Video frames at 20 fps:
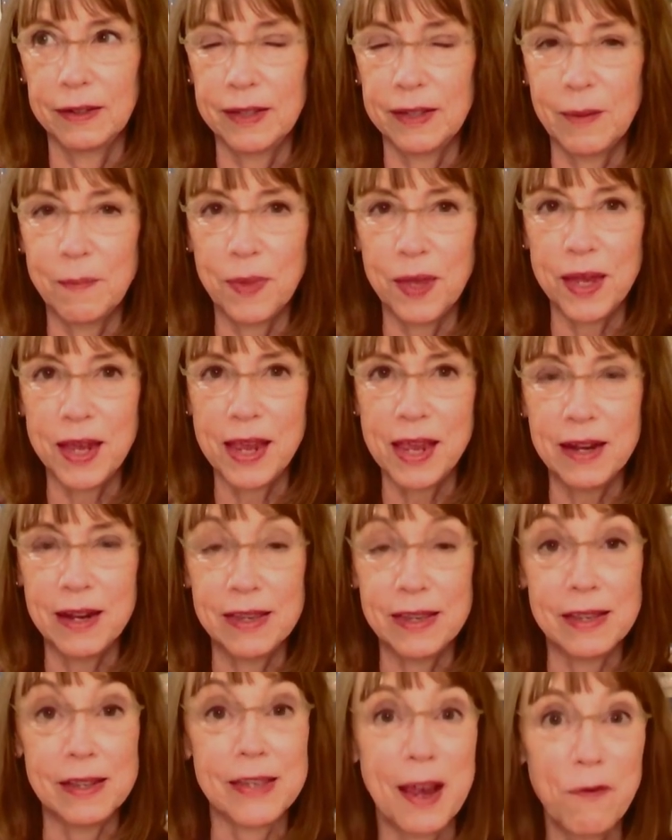something
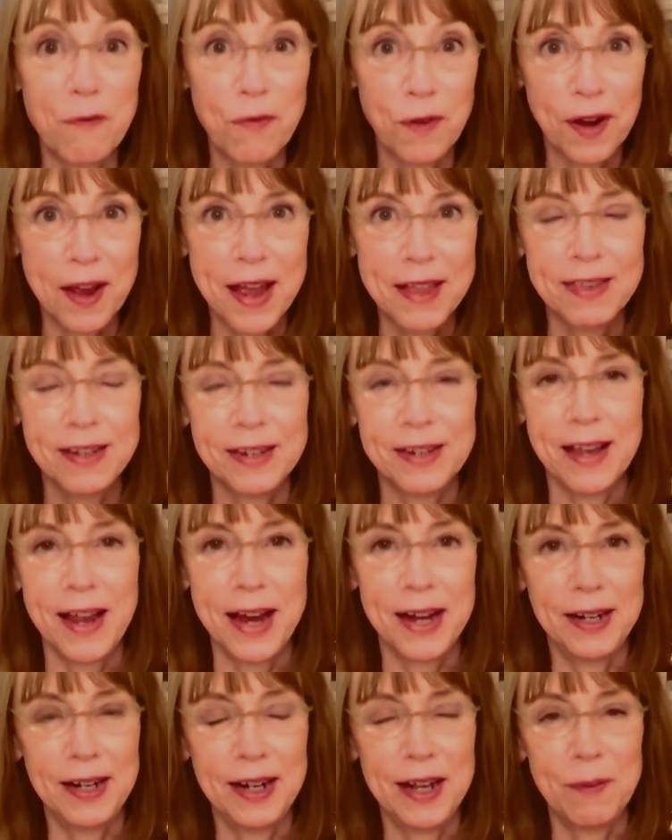innocence. I forgot the
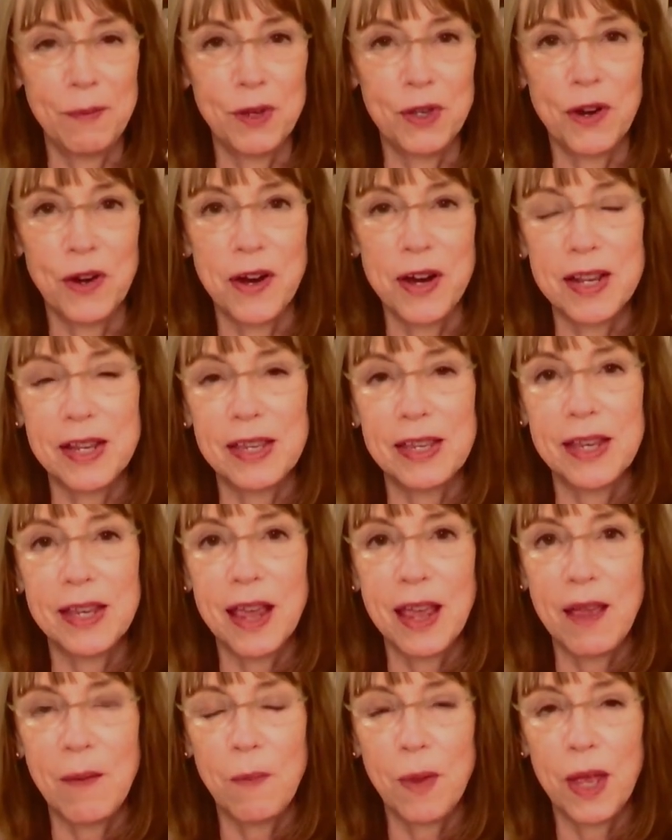title. I'm sorry to
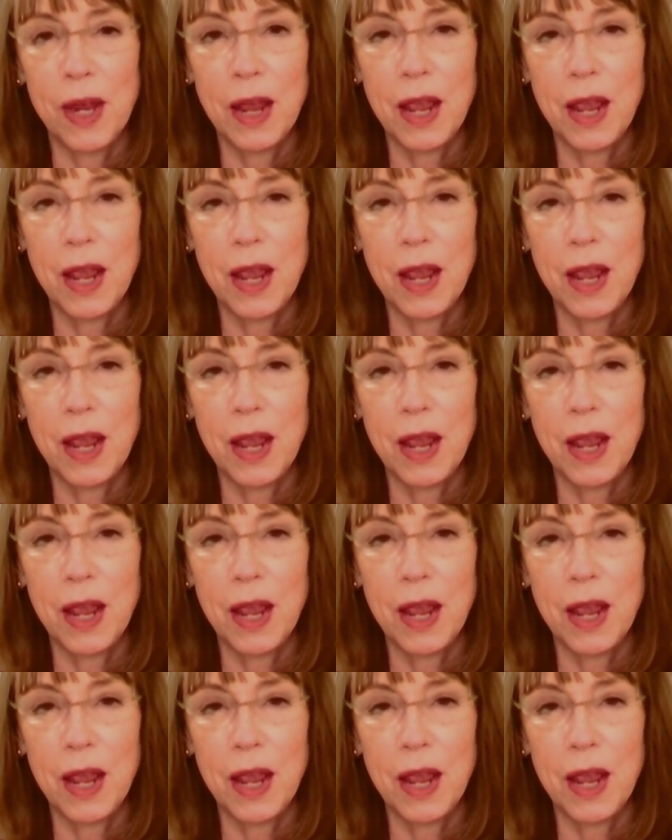say, but